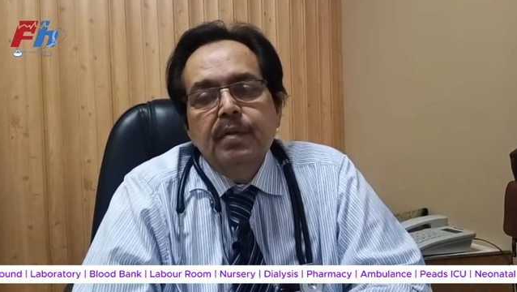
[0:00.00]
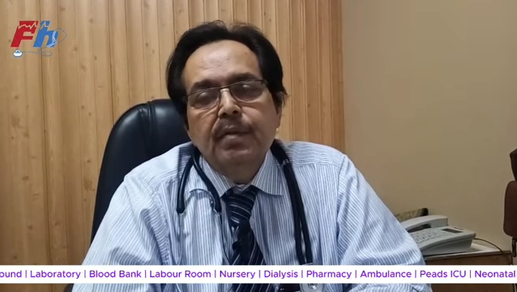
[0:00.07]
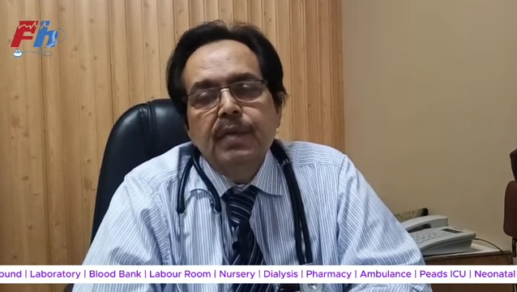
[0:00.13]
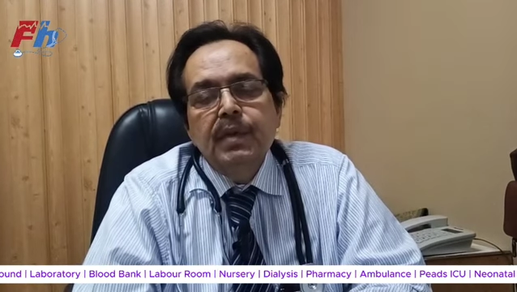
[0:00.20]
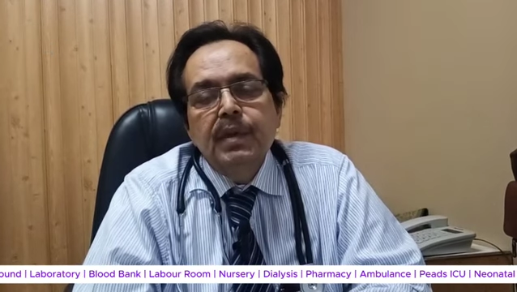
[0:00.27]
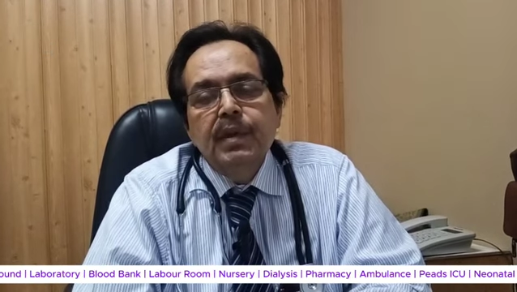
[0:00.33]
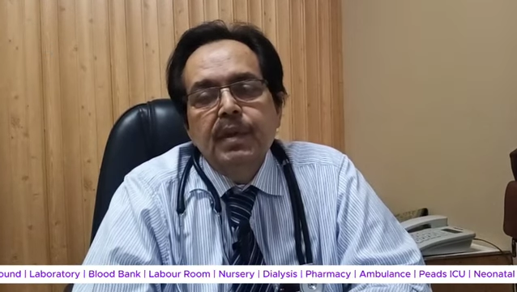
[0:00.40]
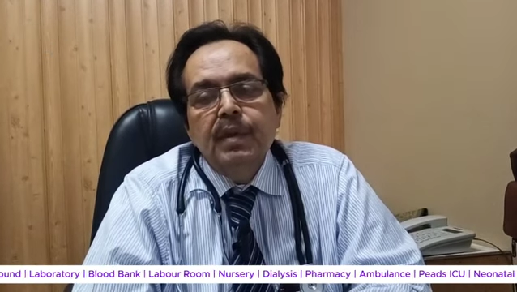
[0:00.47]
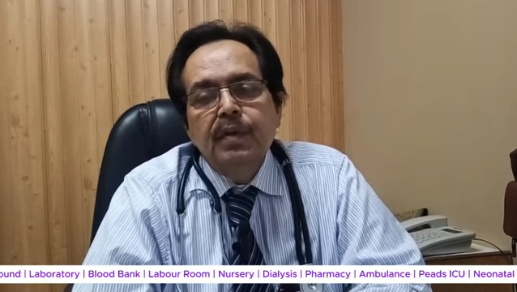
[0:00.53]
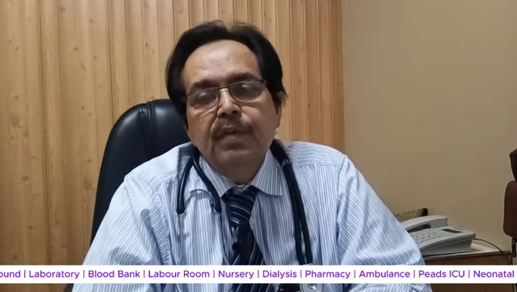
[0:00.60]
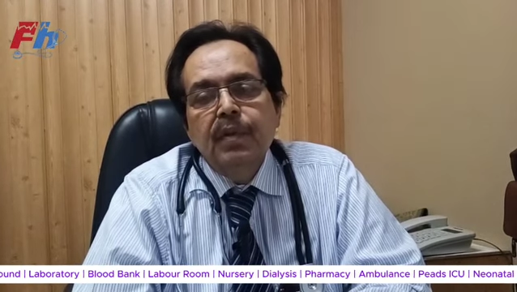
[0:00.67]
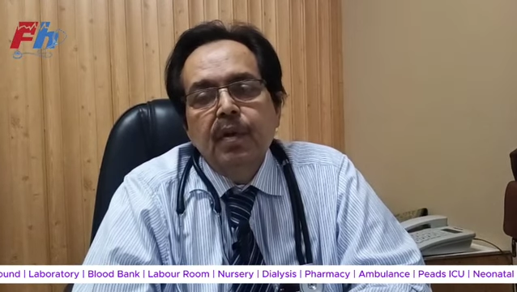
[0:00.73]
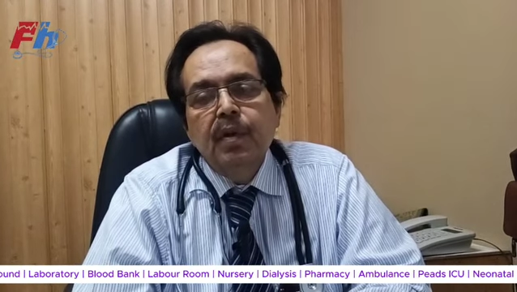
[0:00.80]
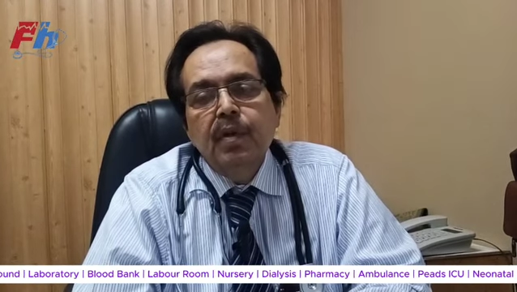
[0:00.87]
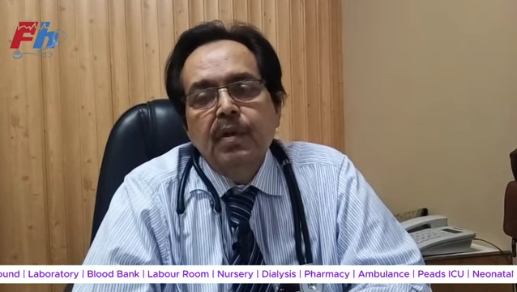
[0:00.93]
with
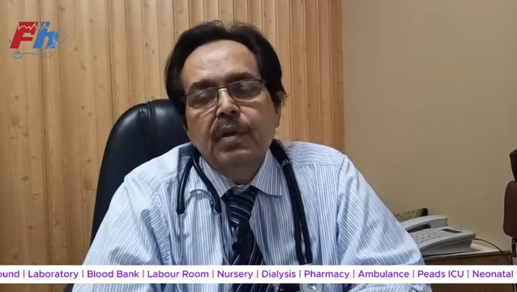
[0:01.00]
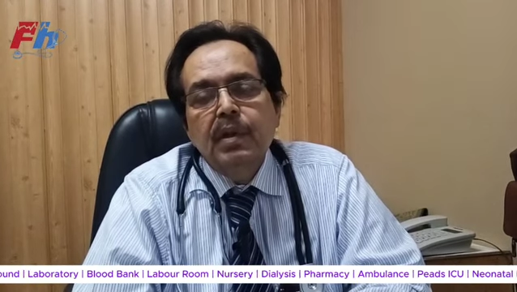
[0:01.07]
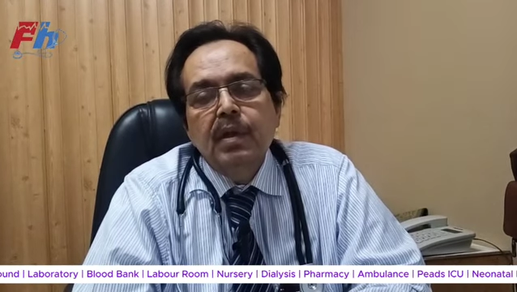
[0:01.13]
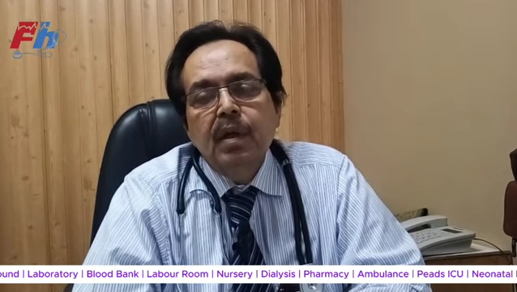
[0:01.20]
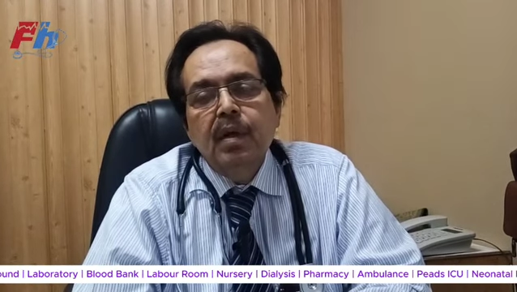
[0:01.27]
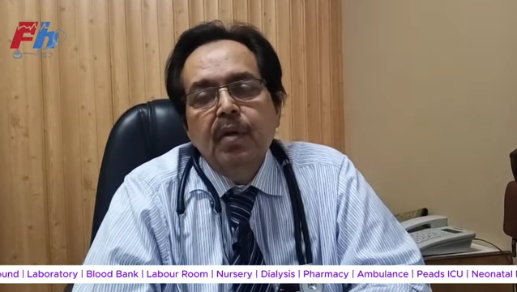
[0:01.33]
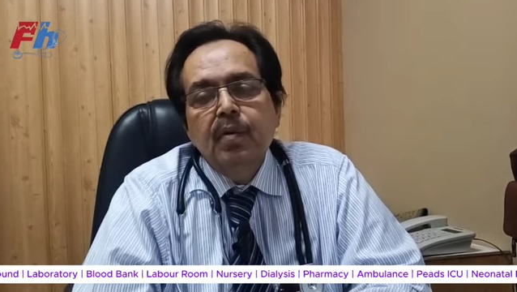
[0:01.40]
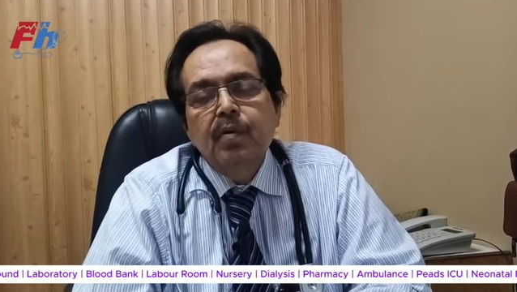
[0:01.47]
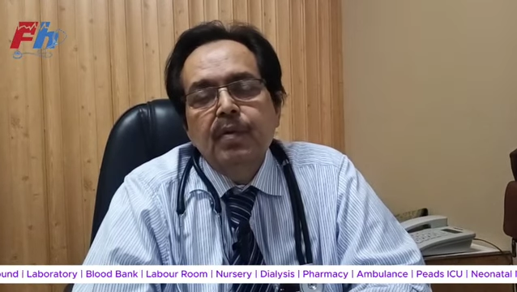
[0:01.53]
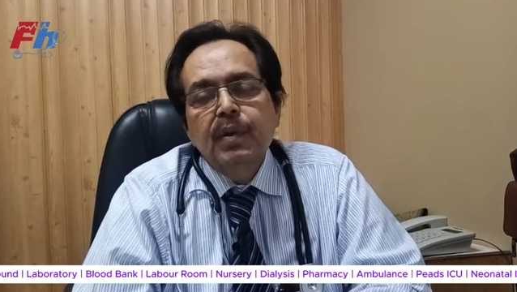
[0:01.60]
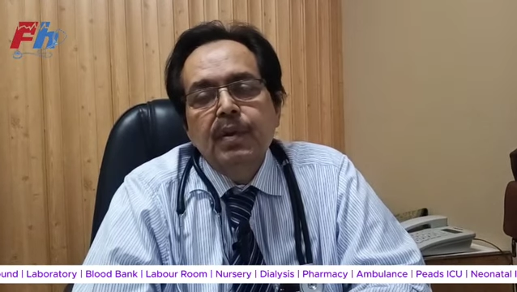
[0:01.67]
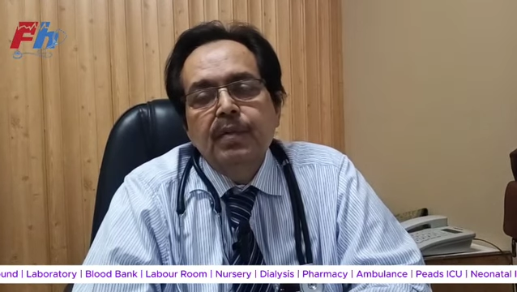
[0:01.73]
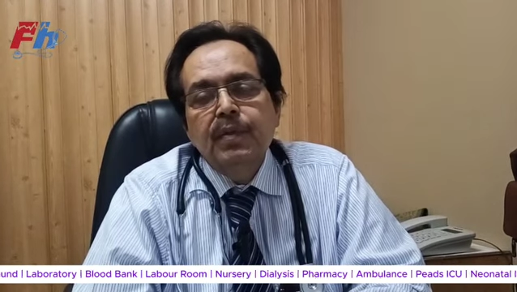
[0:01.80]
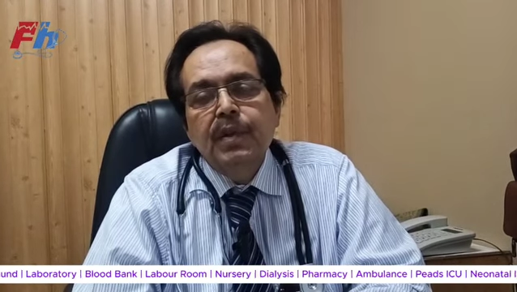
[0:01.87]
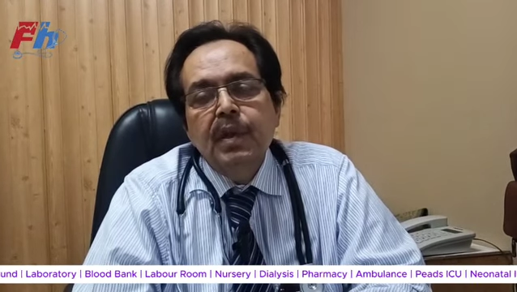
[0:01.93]
interferons, and now
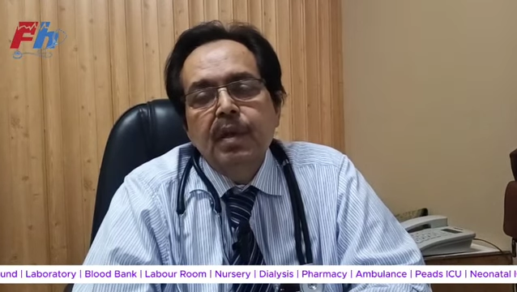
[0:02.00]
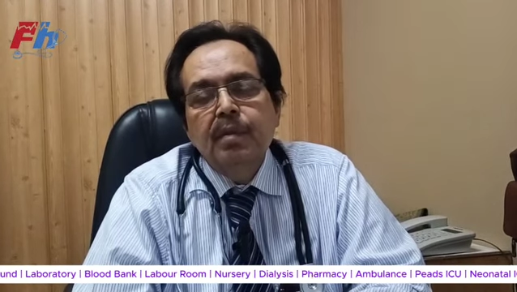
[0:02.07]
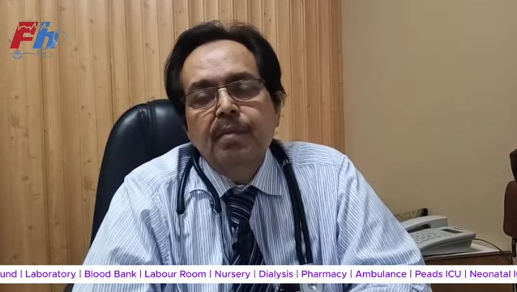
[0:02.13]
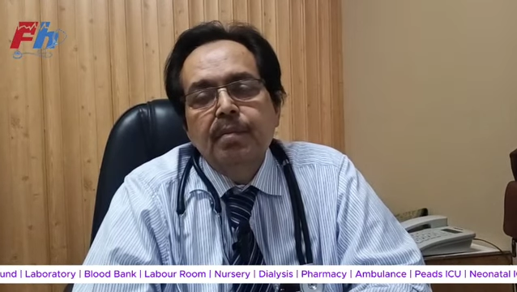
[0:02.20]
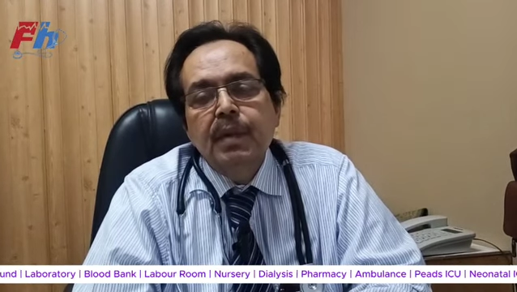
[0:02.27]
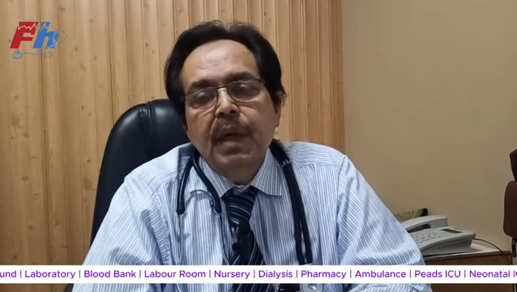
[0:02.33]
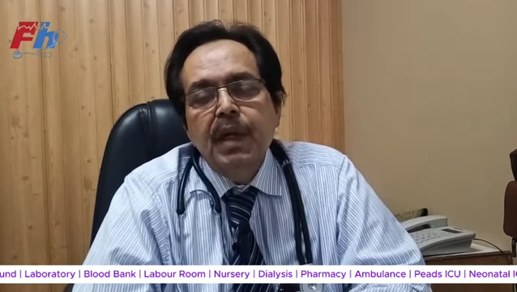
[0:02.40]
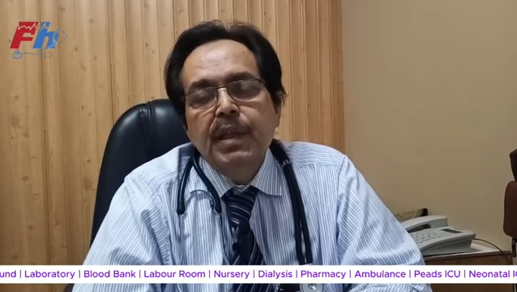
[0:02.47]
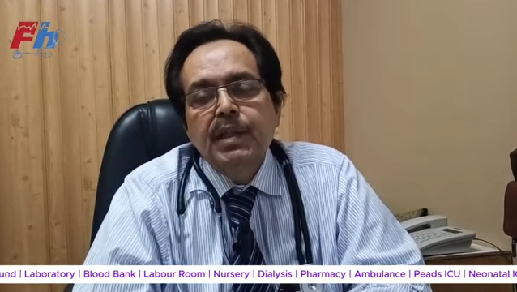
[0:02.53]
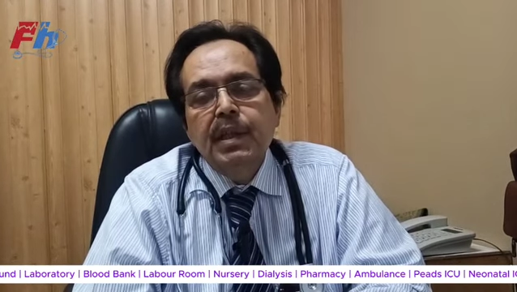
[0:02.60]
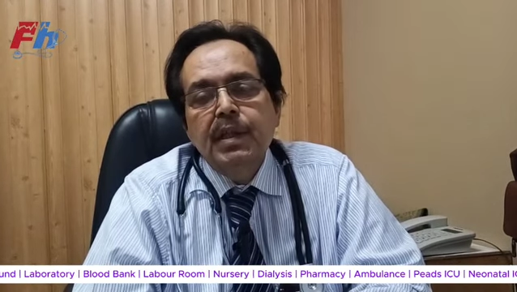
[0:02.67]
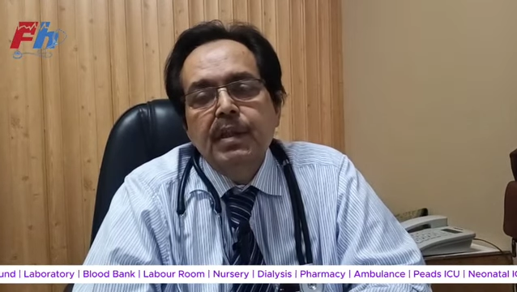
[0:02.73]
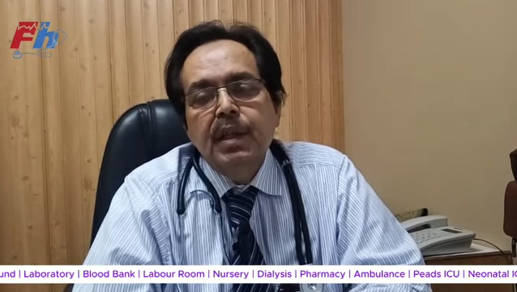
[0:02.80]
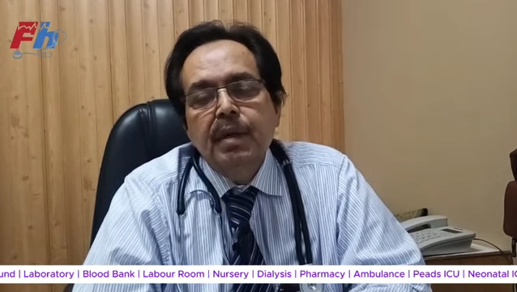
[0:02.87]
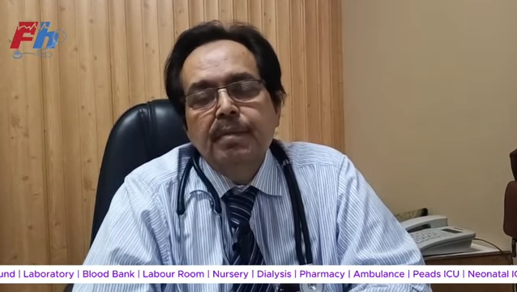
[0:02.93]
we are
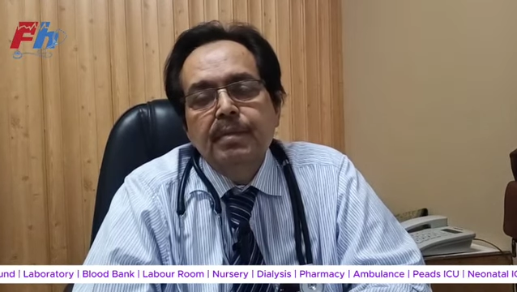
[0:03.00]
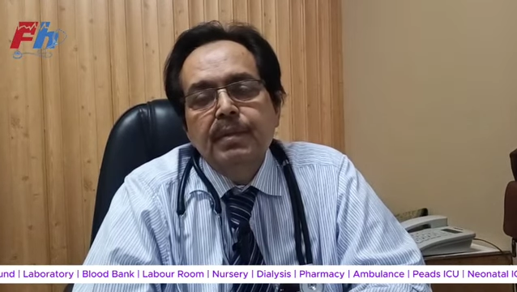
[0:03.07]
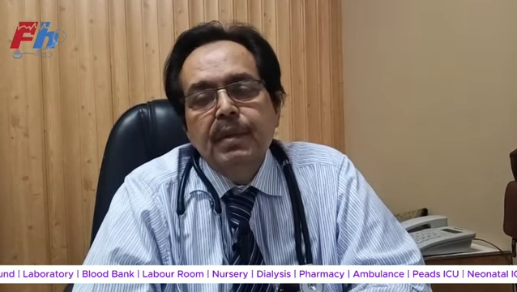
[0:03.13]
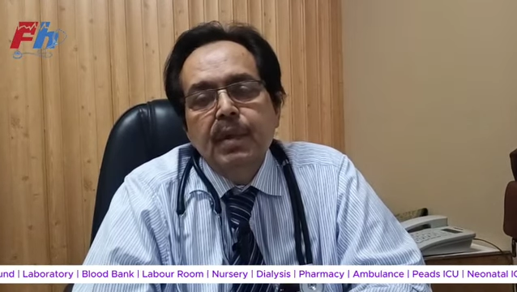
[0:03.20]
managing them